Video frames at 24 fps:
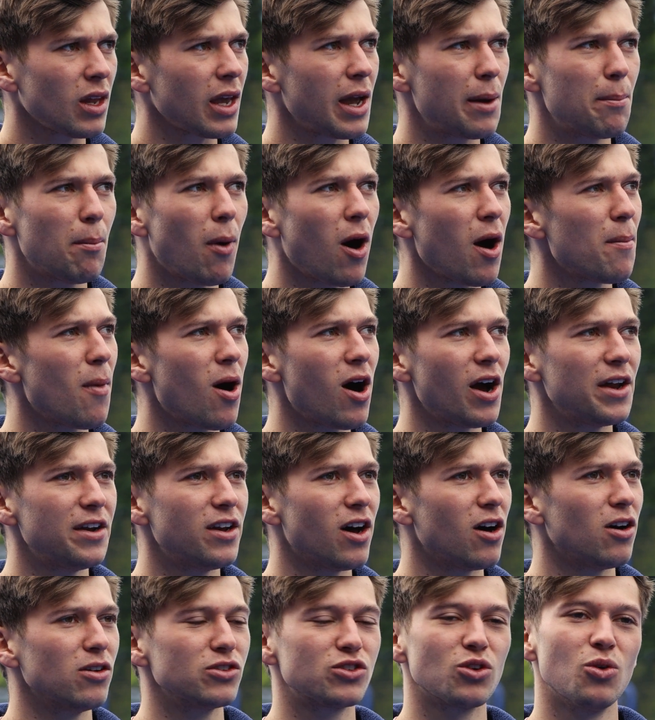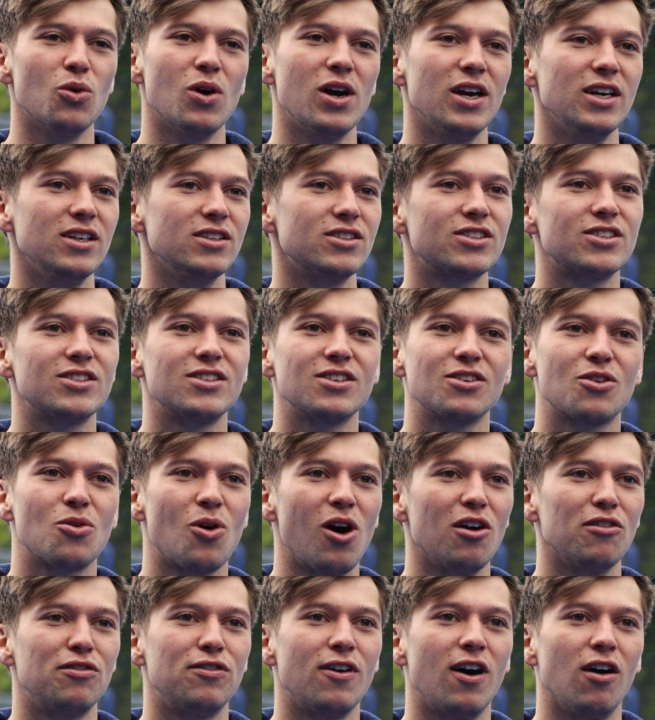in my mind I was always
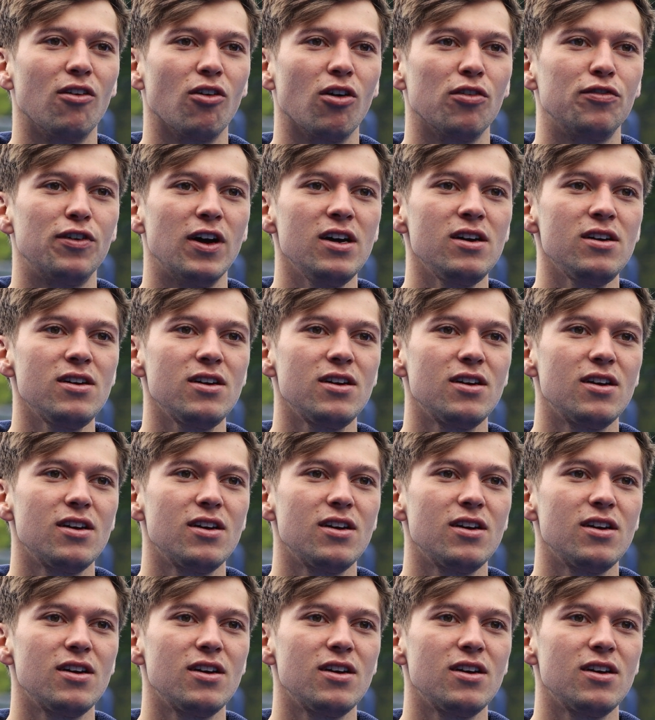quite far off it,